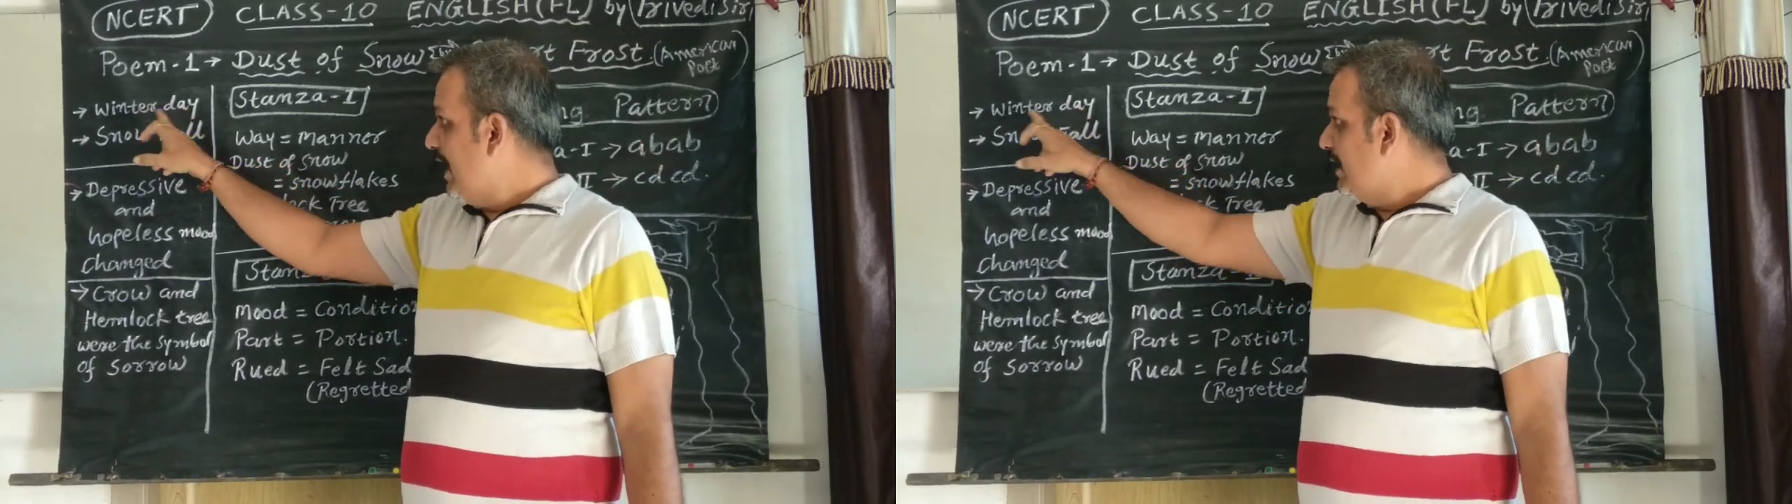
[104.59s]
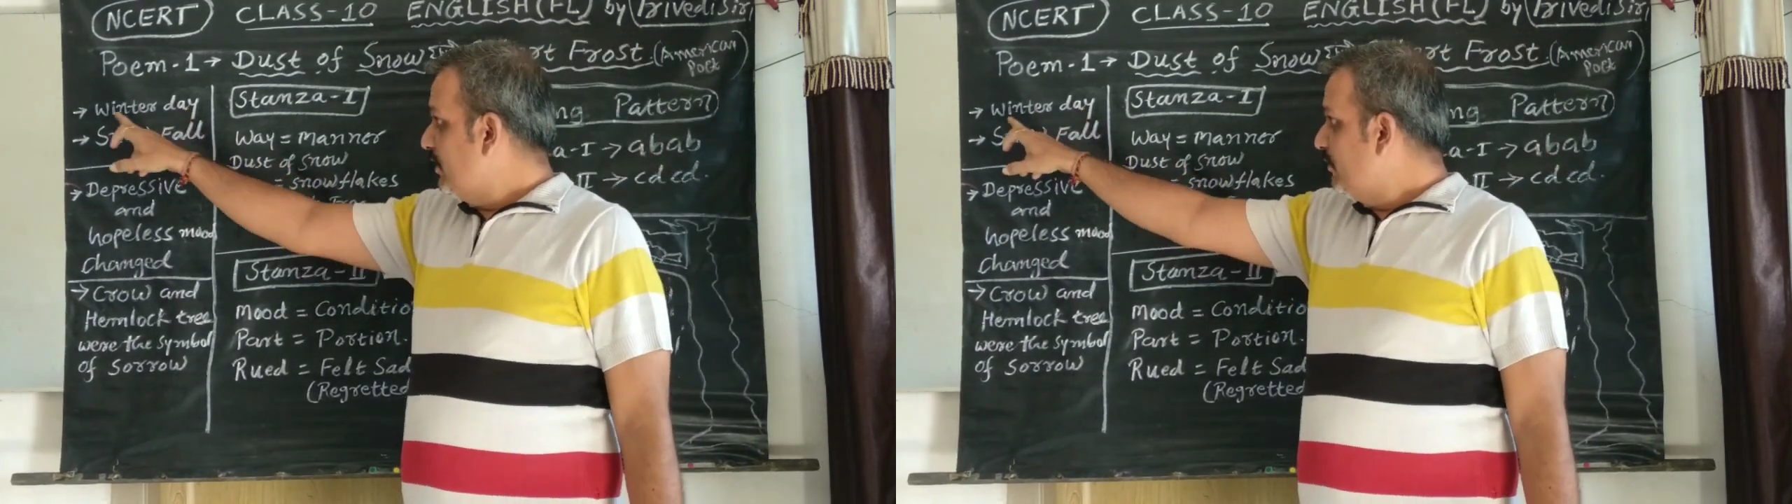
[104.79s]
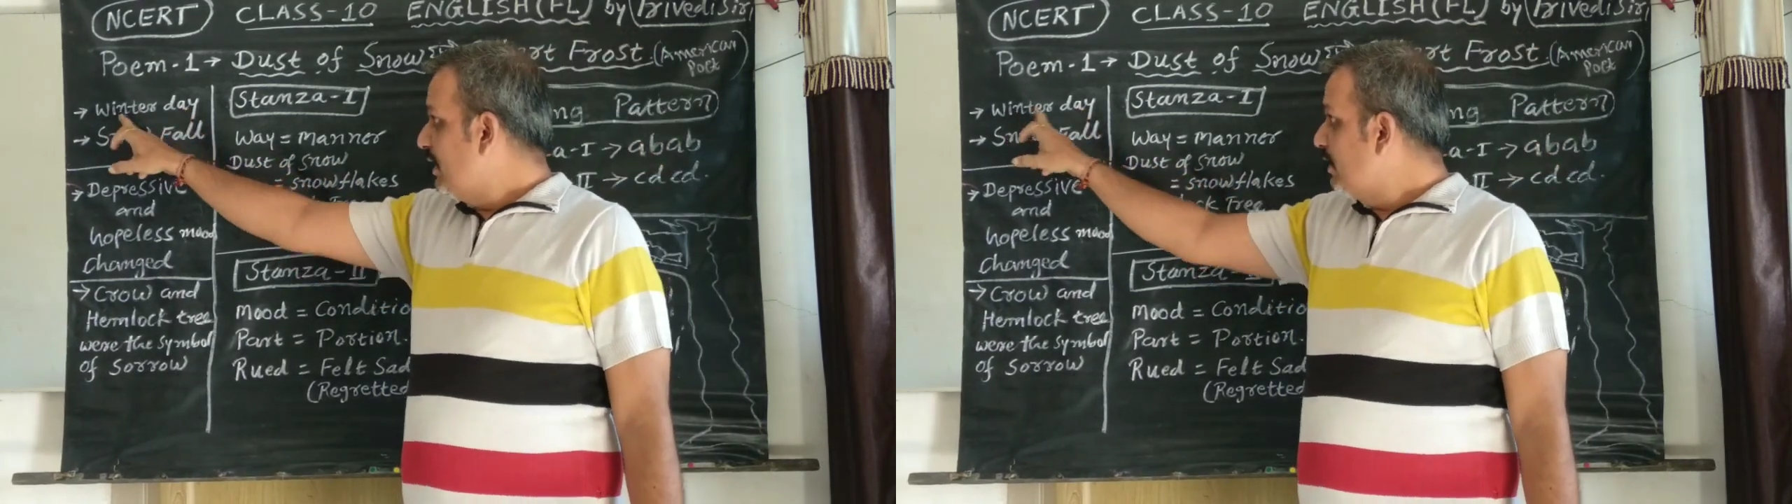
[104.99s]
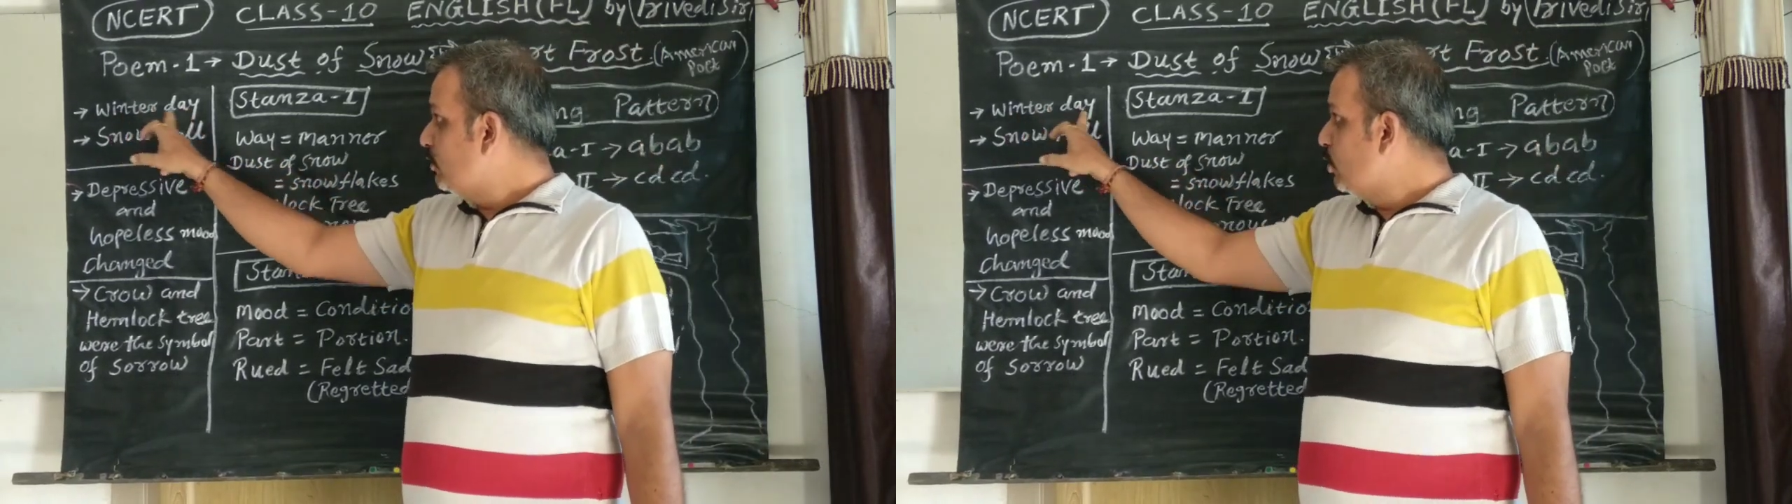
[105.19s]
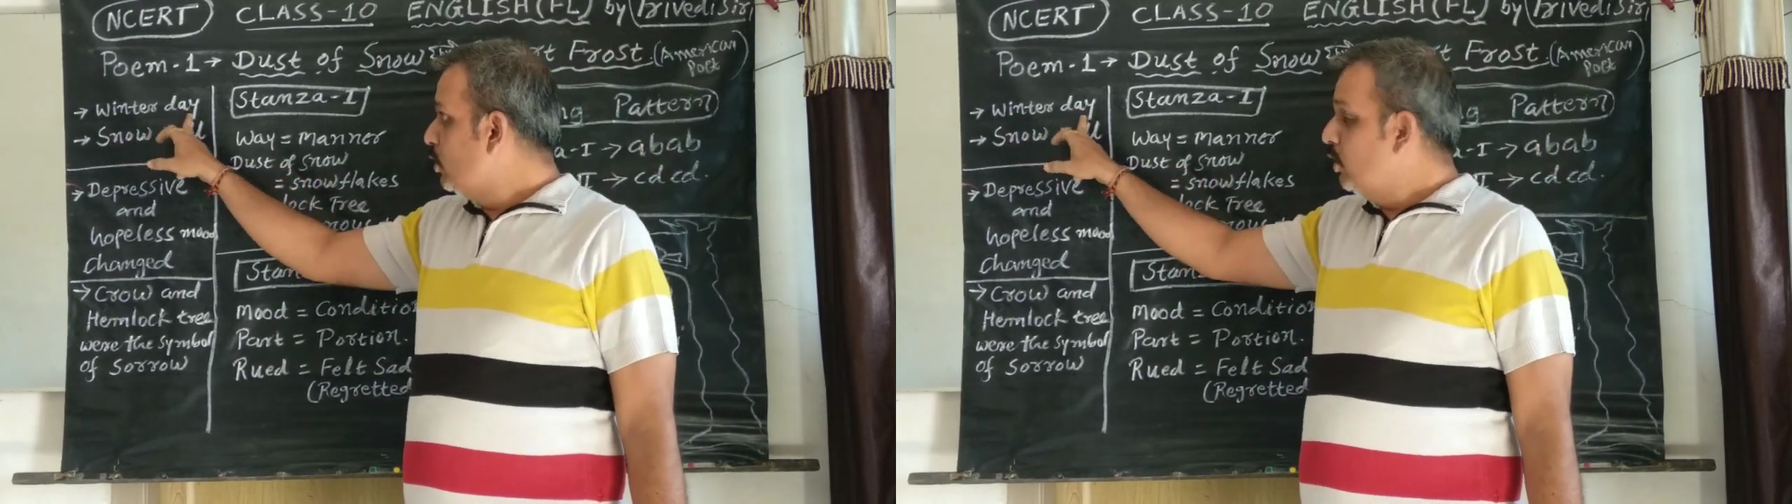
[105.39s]
and
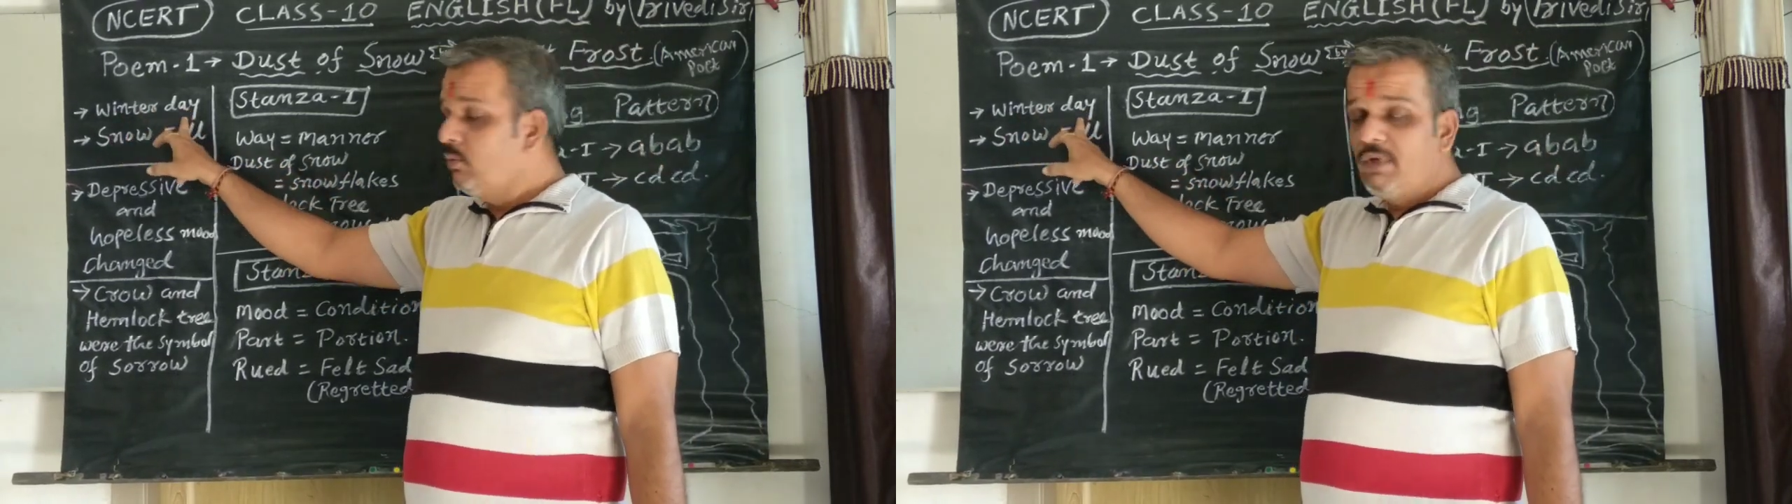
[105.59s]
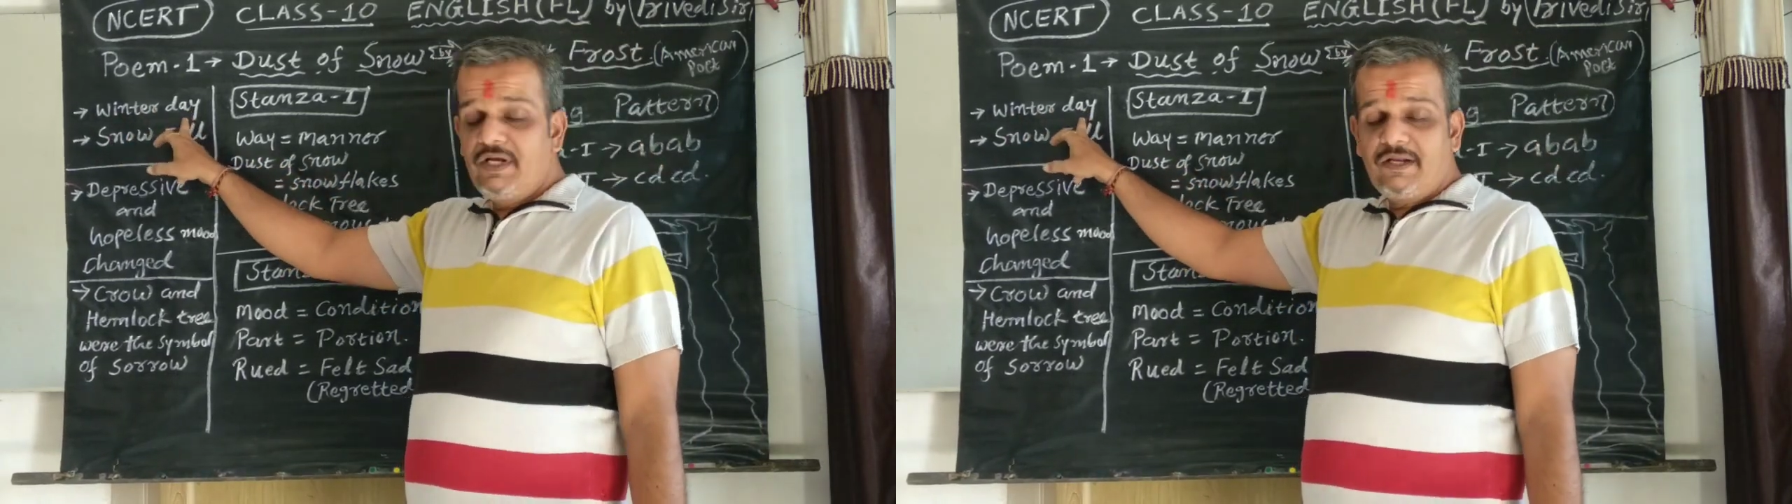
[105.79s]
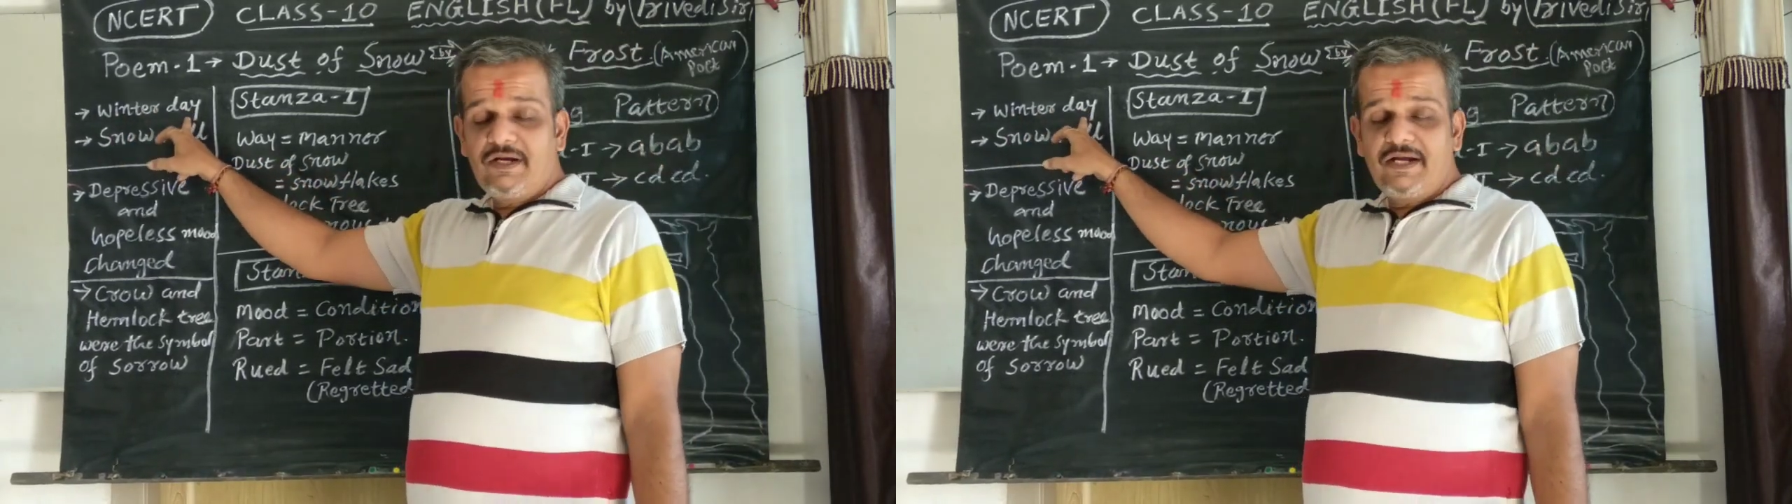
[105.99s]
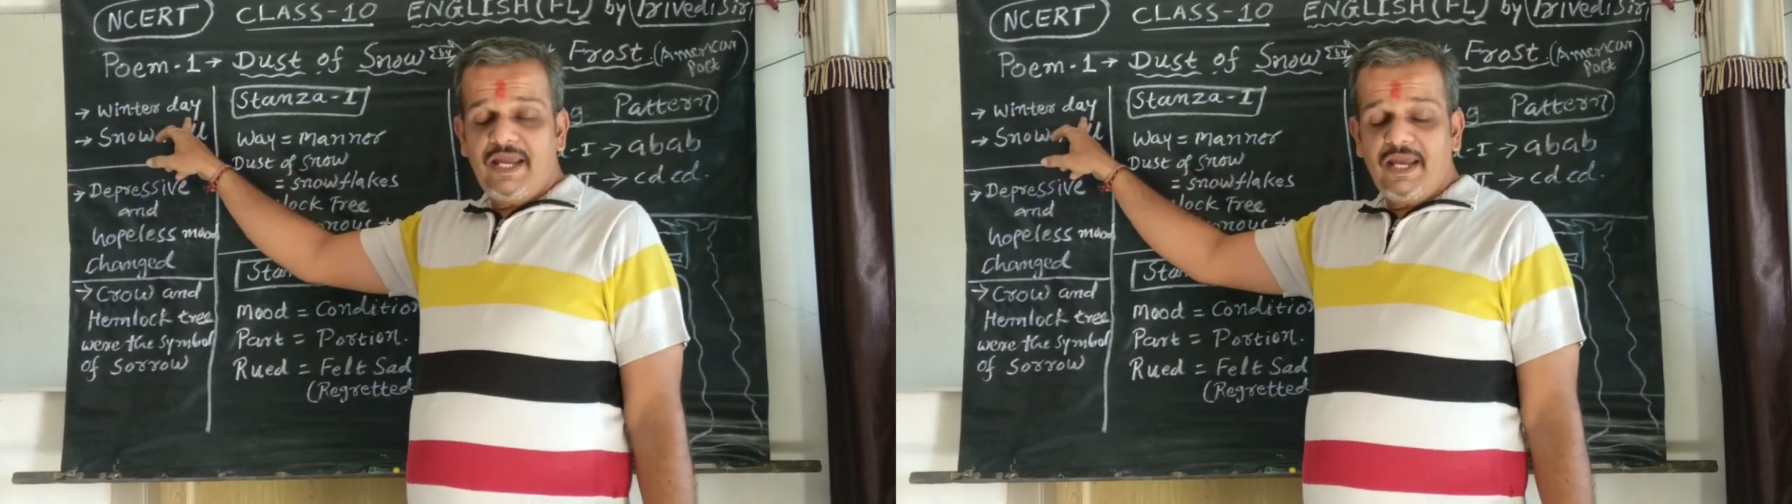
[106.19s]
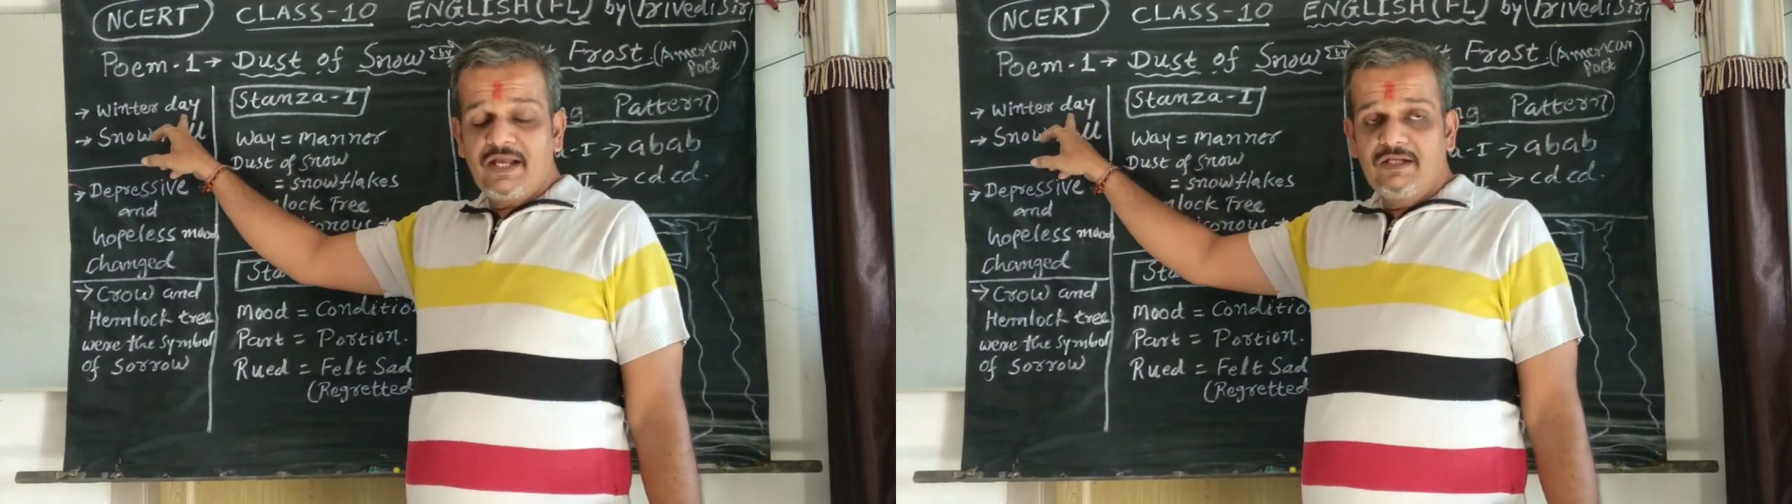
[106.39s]
during to winter
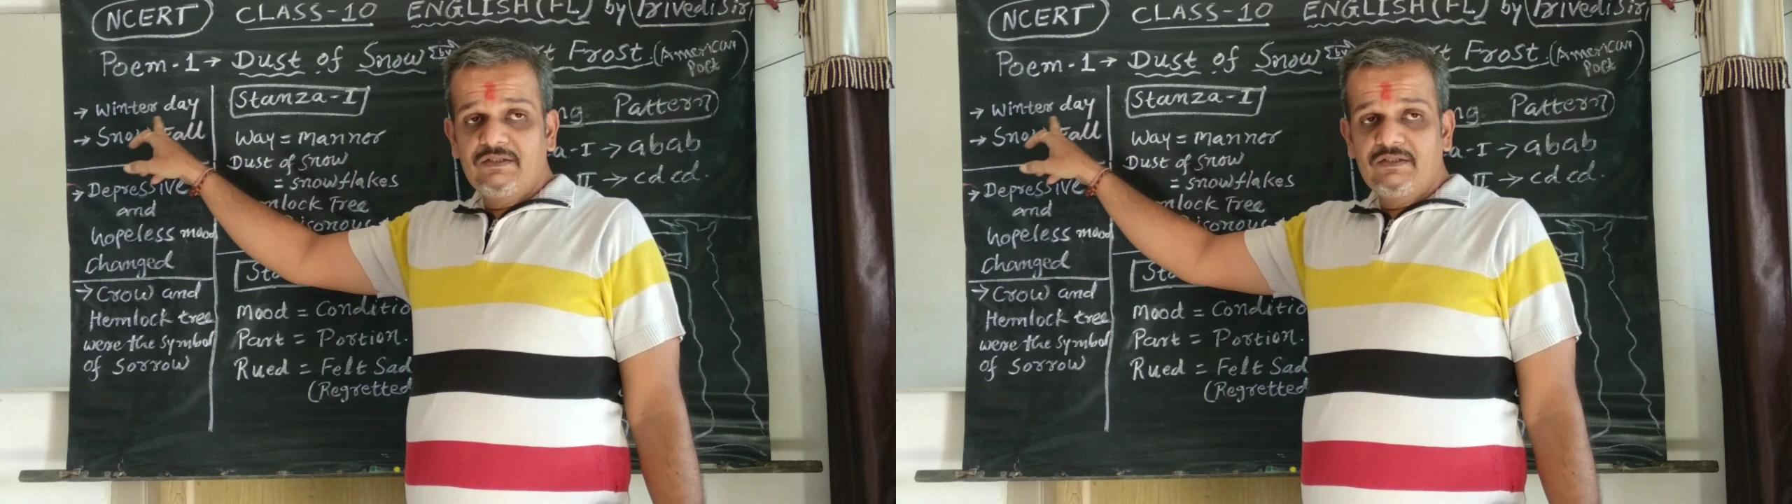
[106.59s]
day,